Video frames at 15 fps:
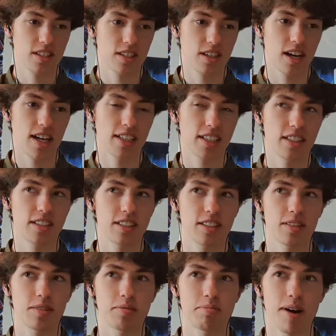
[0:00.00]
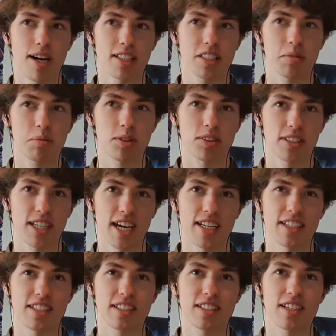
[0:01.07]
I did basketball and
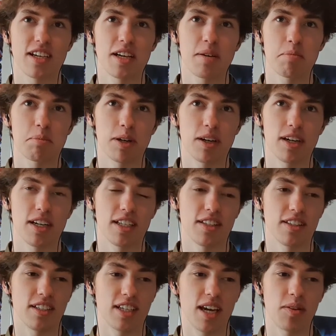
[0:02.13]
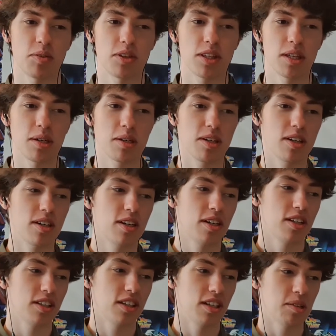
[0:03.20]
tennis, but in the game that they
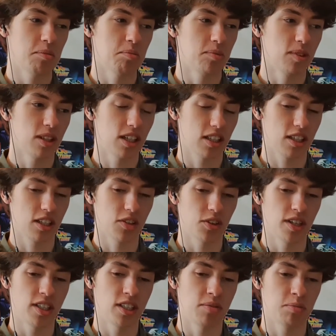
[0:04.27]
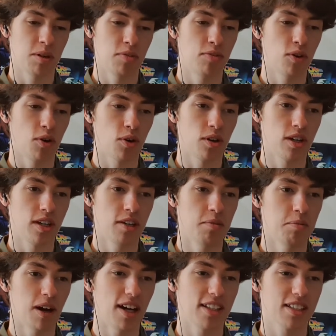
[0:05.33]
graded me for in
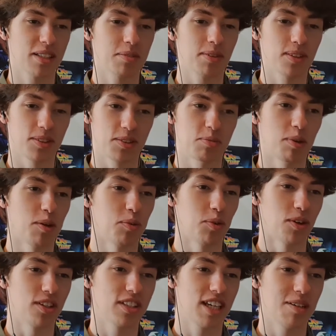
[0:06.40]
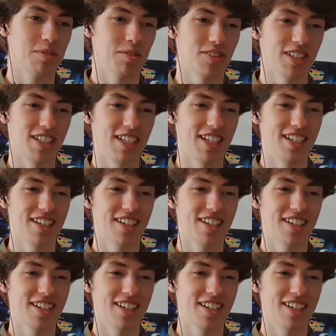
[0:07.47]
basketball, it was my worst game of the year.